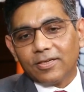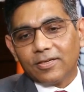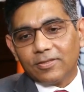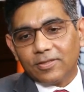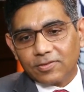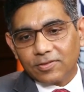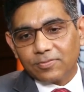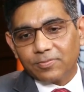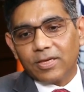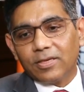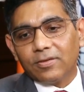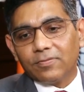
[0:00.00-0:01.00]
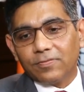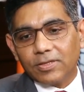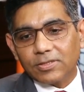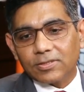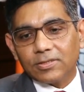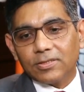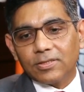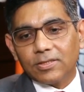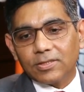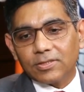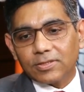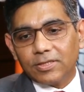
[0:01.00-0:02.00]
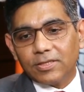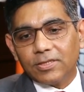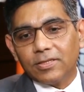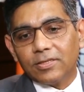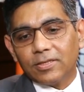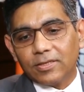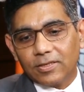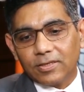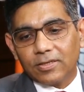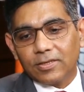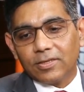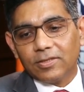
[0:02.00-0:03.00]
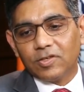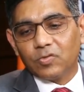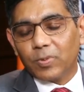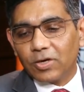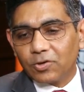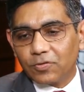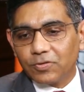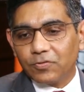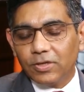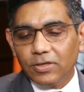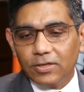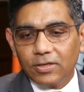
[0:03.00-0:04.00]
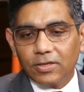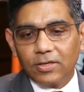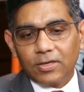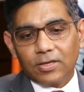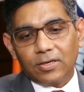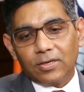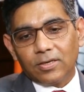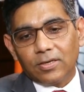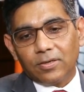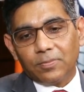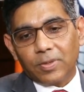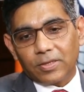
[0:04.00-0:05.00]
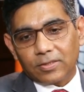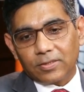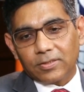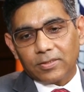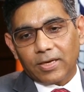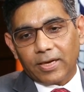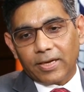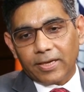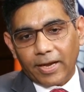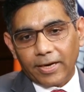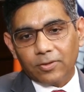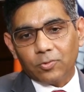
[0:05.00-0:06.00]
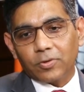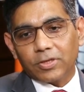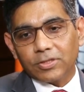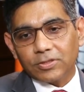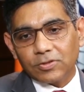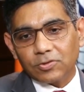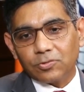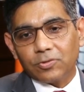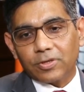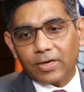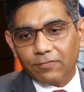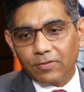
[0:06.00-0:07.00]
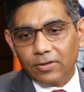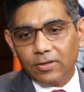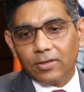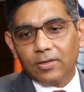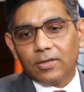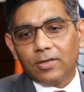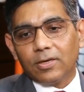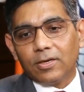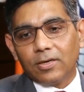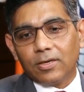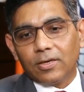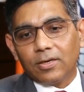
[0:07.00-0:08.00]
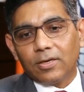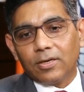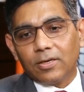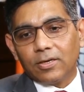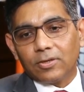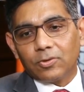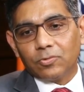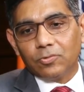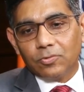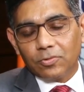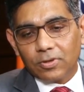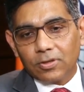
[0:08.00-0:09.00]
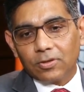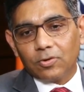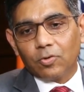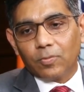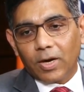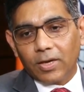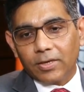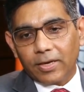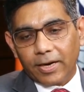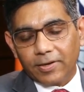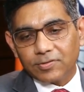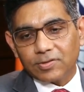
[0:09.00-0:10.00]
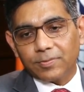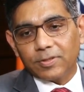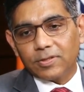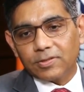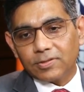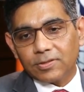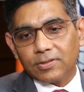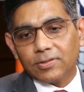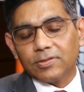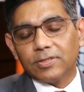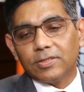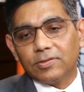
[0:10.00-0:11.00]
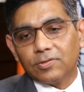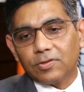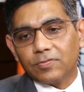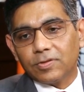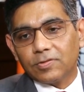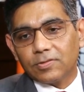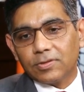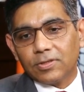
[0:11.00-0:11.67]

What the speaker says: This is my first stint in this part of the world, but I had occasions to travel to Oman and some other cities of this